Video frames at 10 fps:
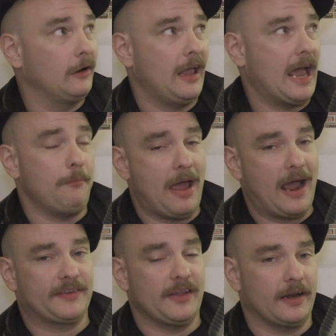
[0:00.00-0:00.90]
at max
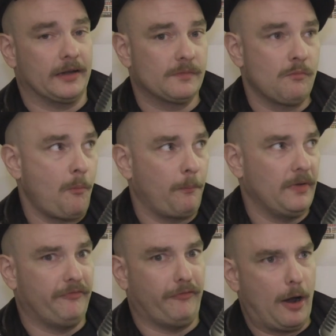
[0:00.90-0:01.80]
settings
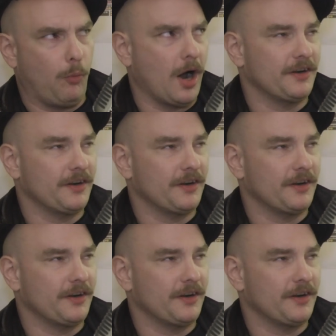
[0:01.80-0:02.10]
if I want